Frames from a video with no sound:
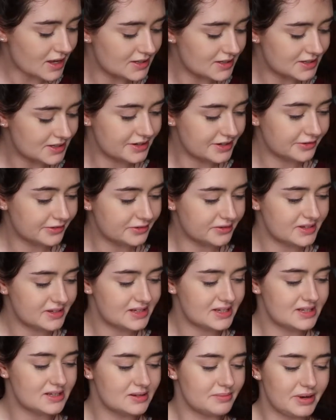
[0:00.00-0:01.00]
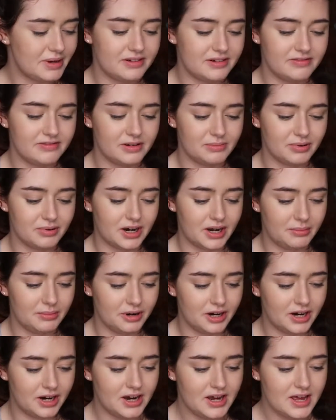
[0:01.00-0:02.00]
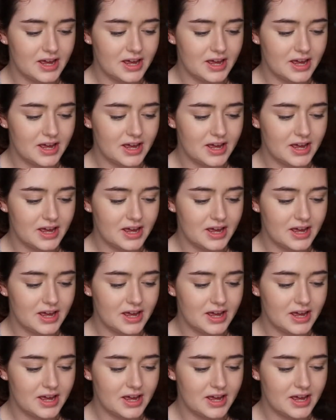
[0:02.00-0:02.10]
So this is a benefit primer.